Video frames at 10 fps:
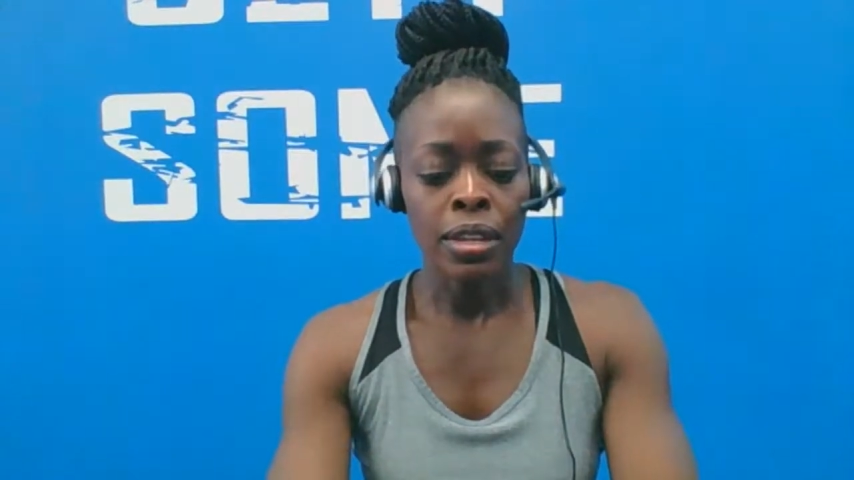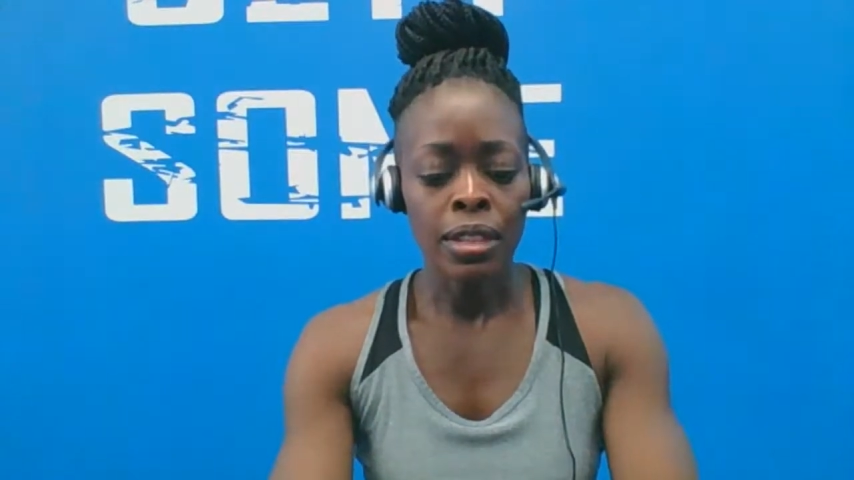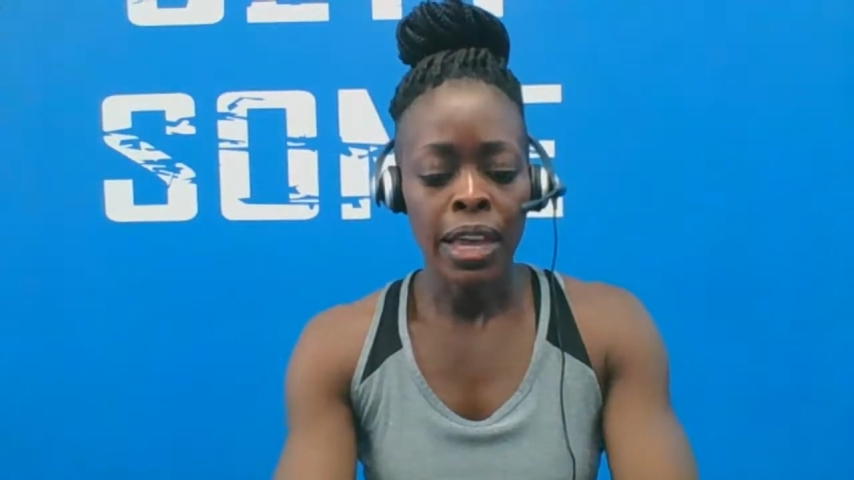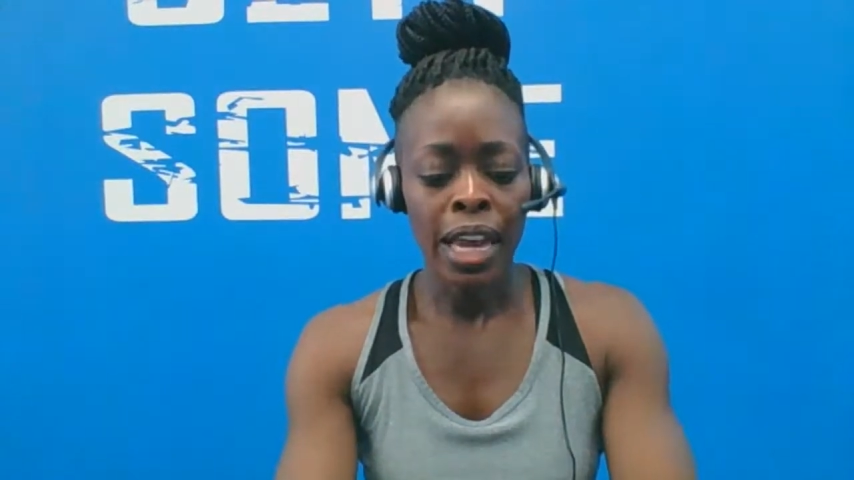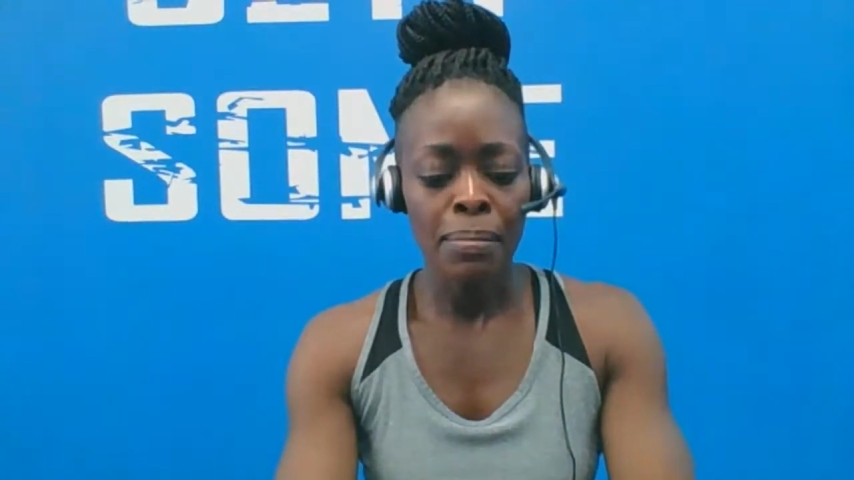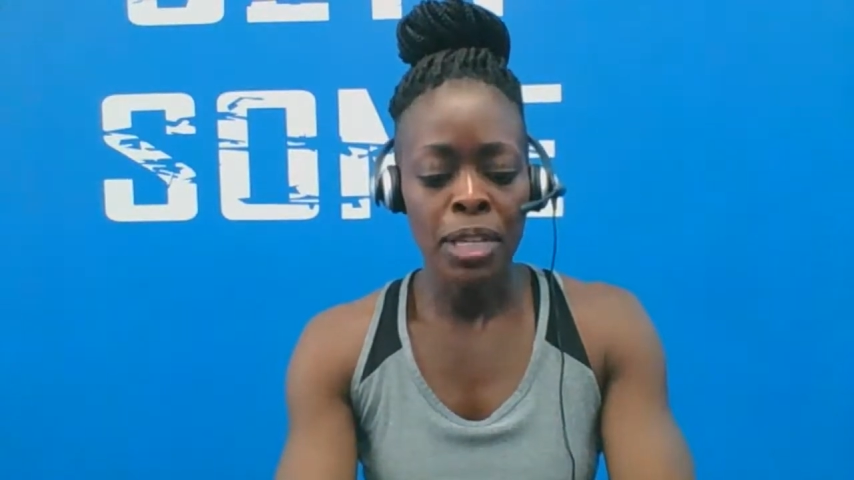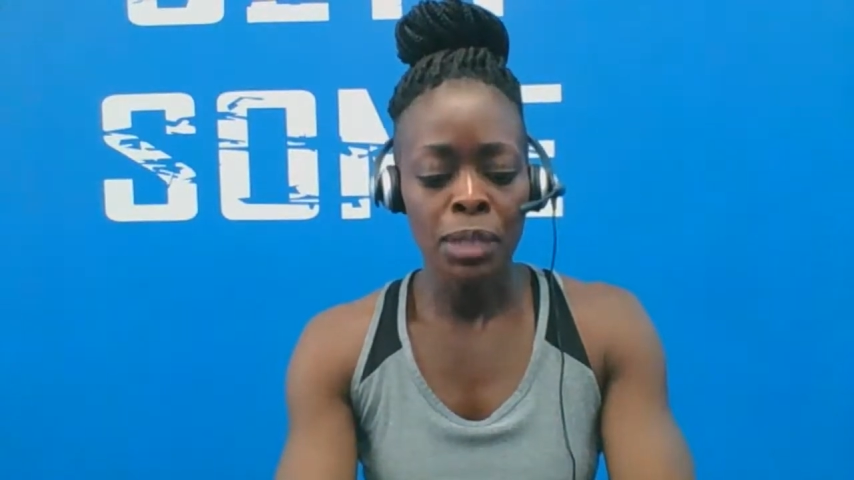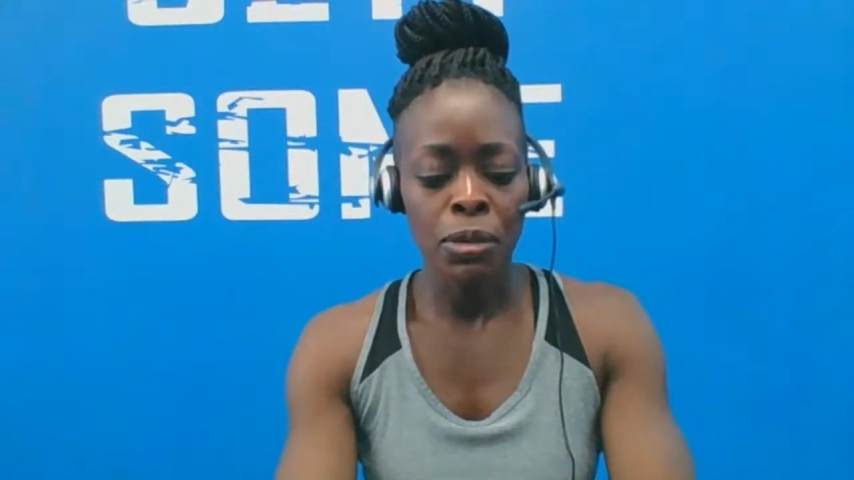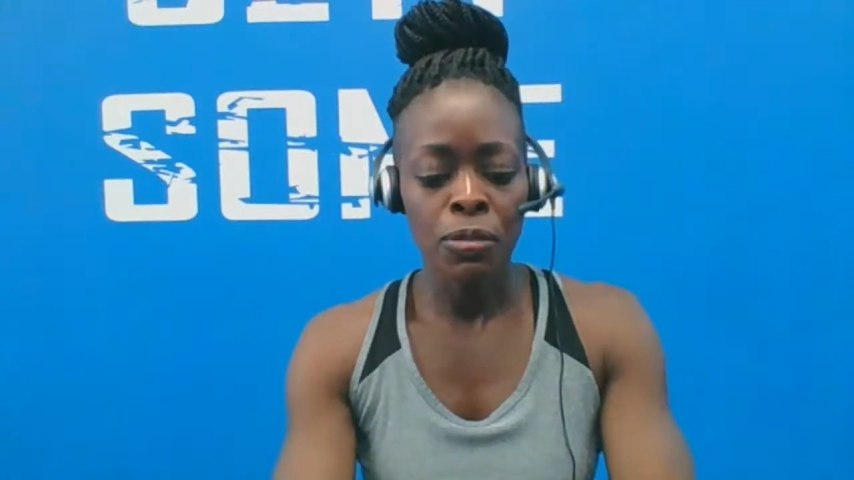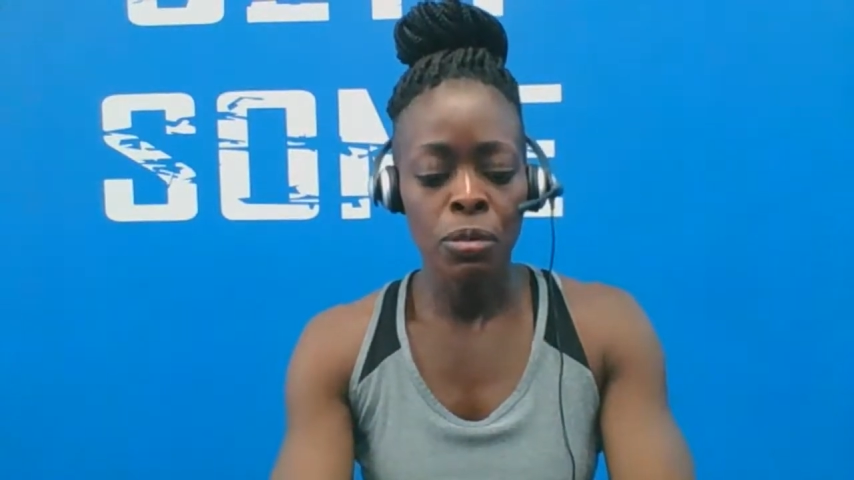like I mentioned
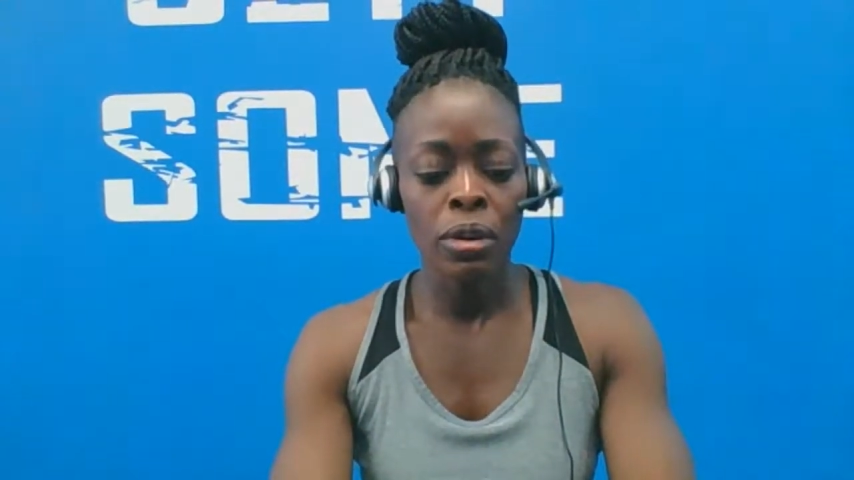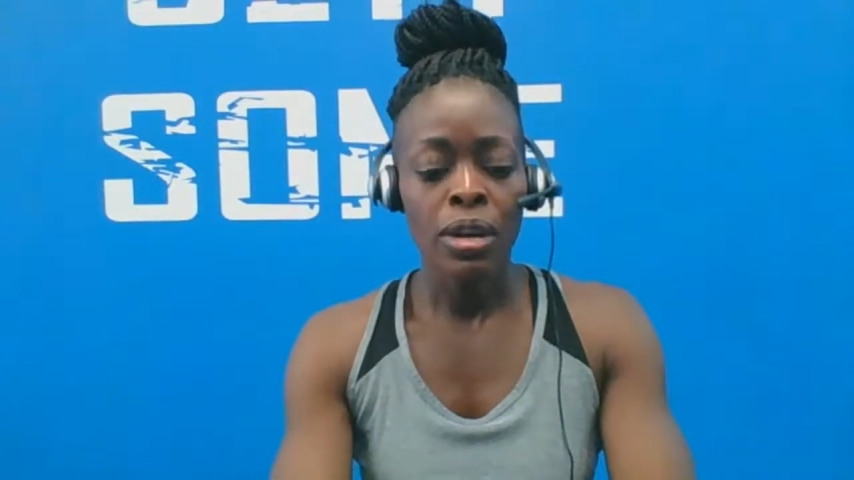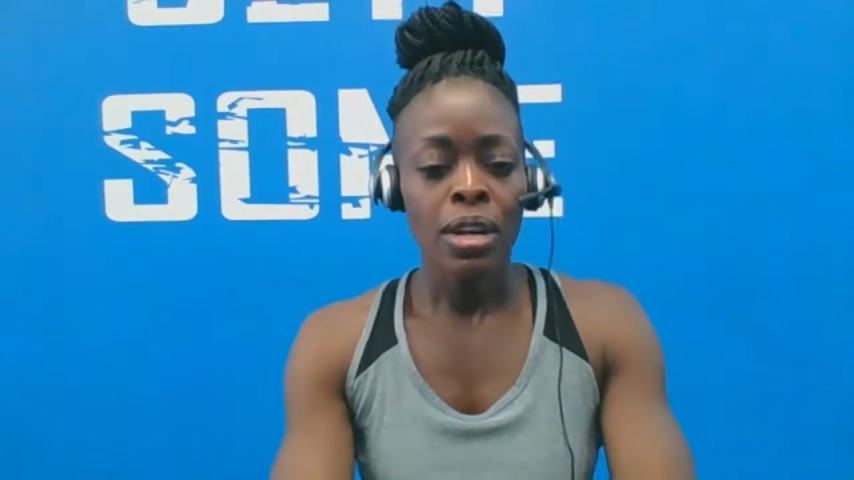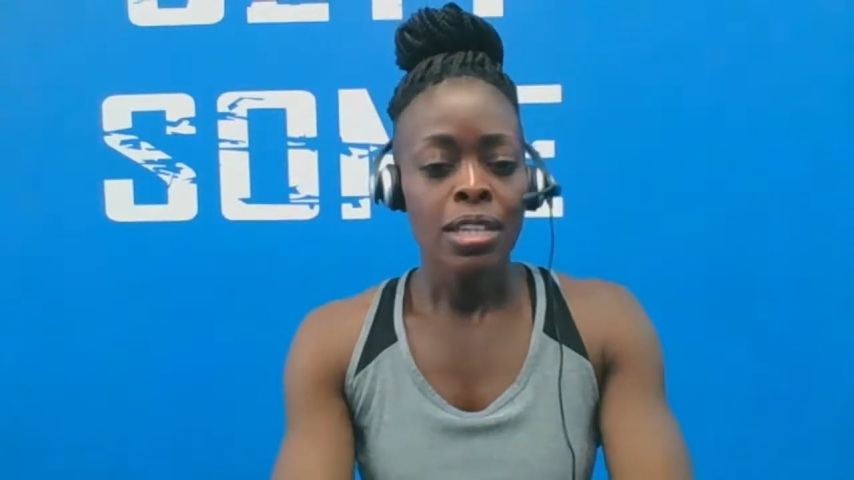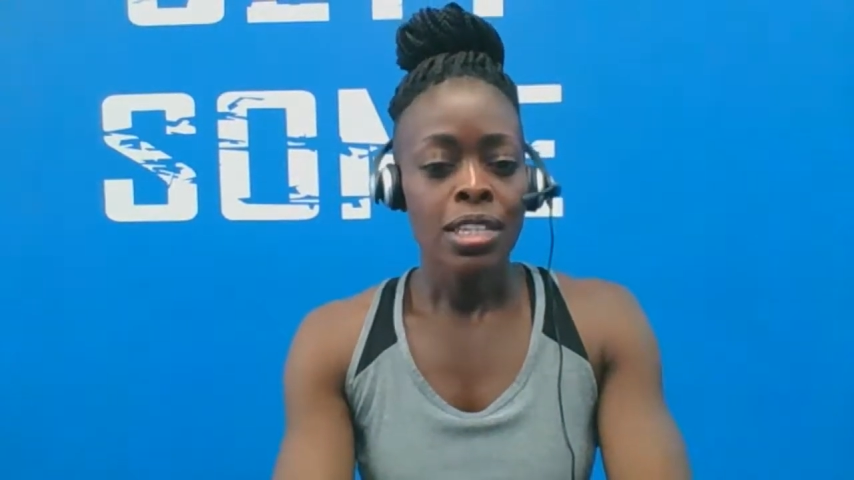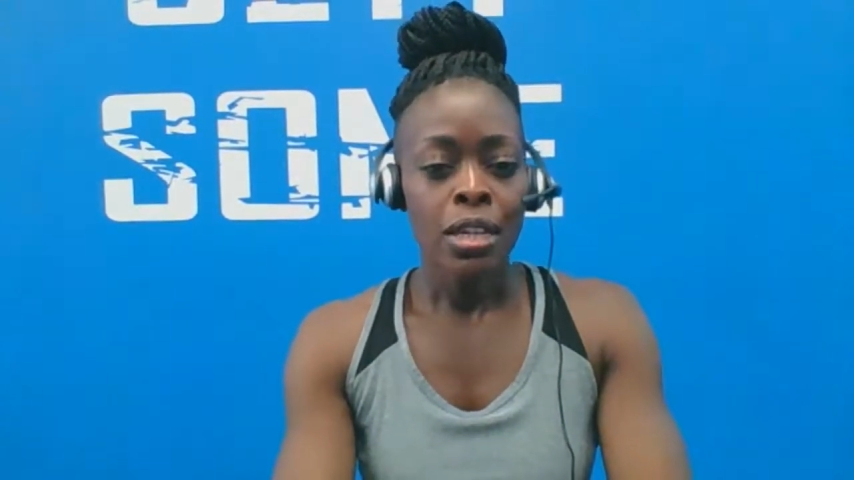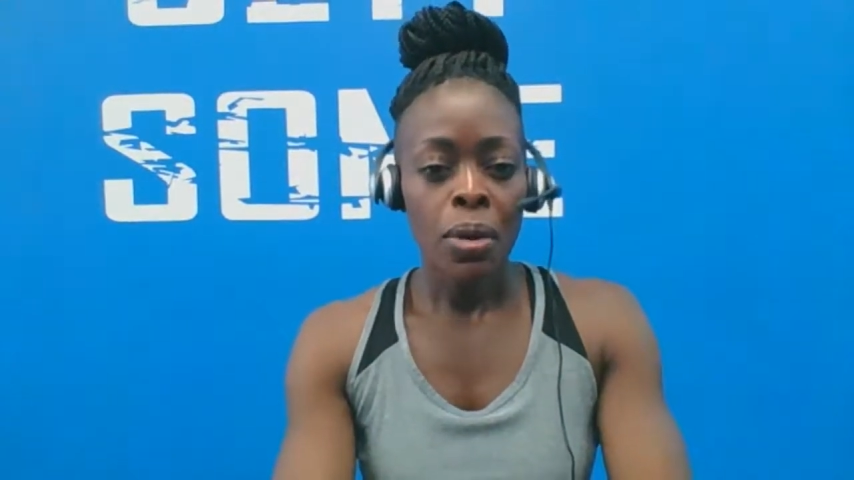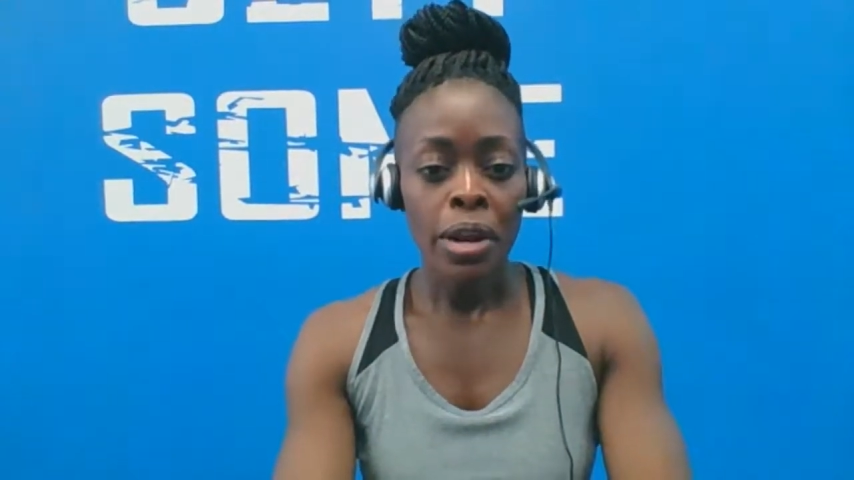before, slowing